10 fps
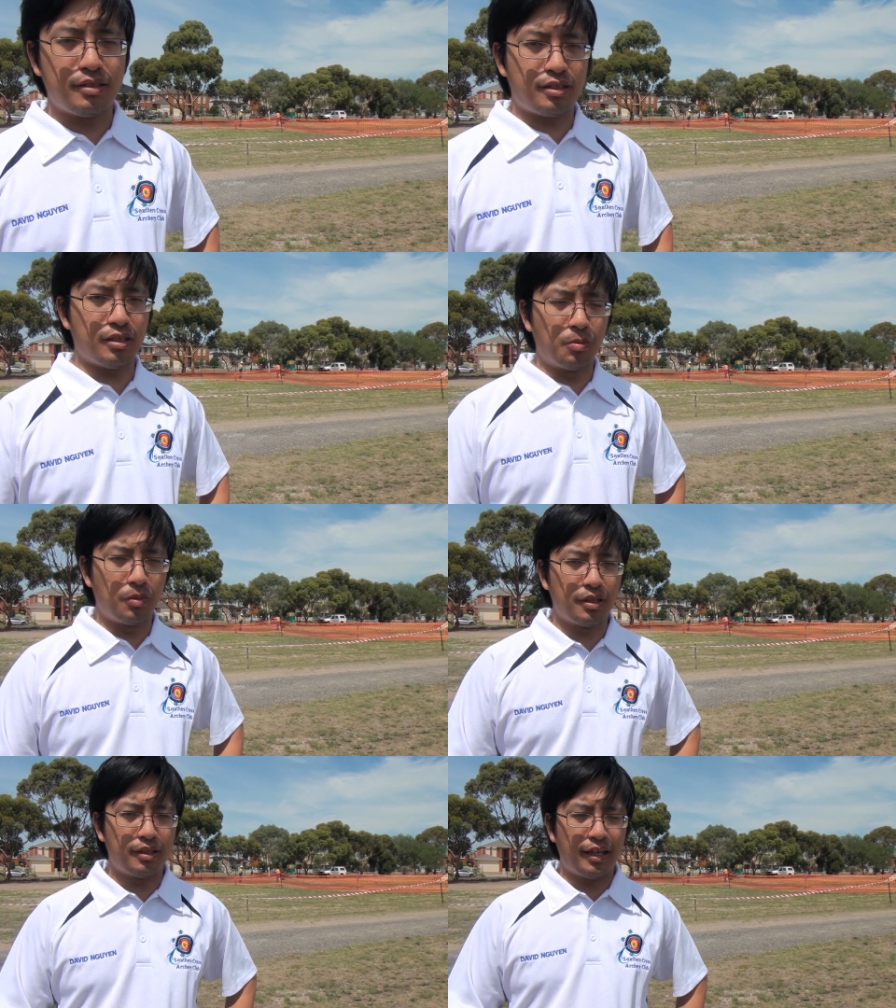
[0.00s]

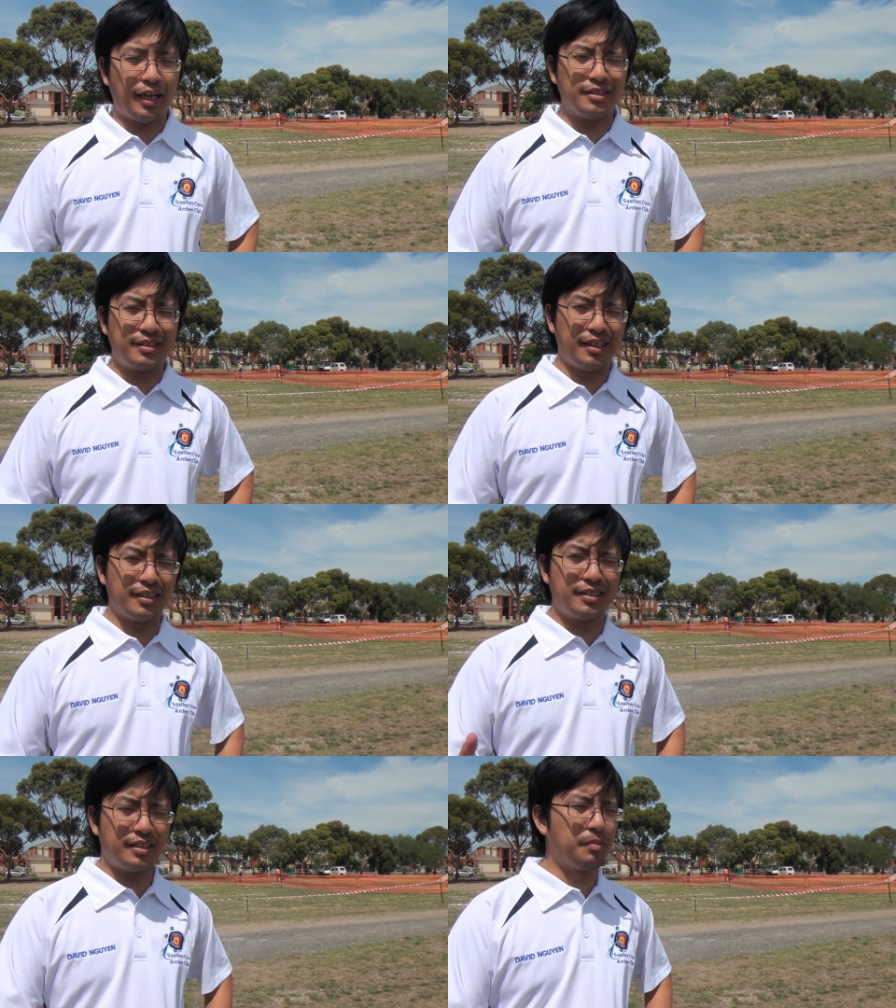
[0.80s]
someone has to
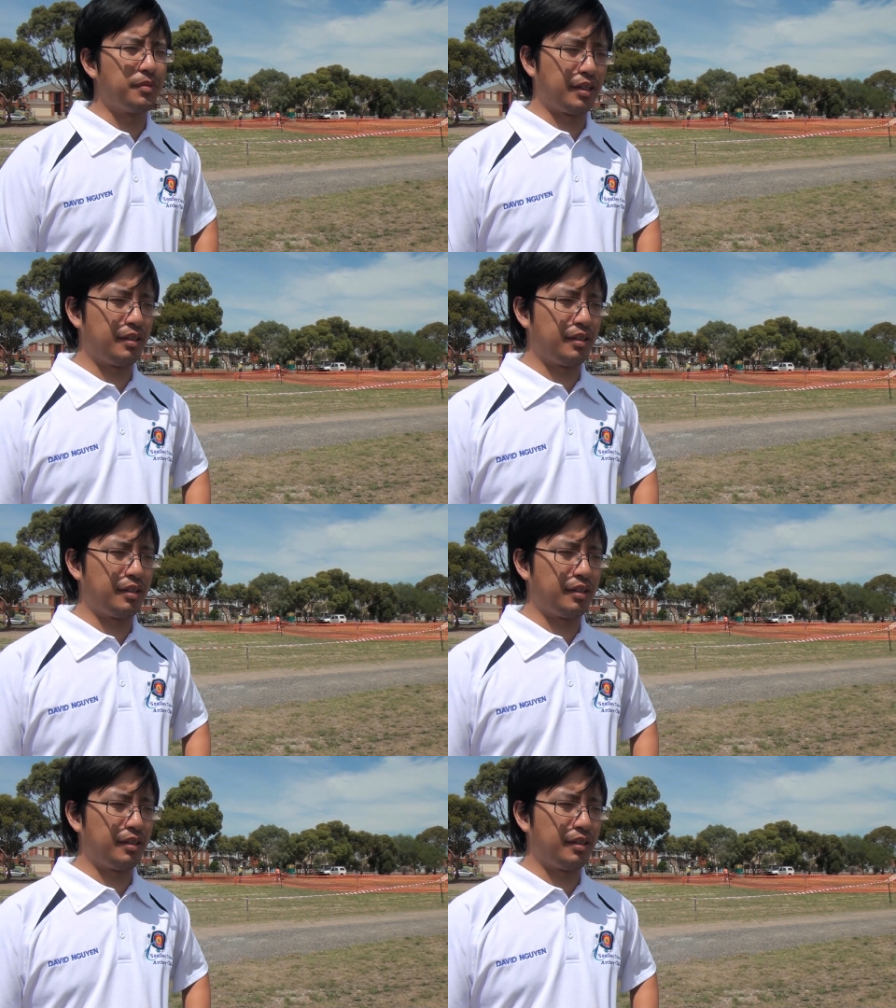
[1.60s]
tell us something.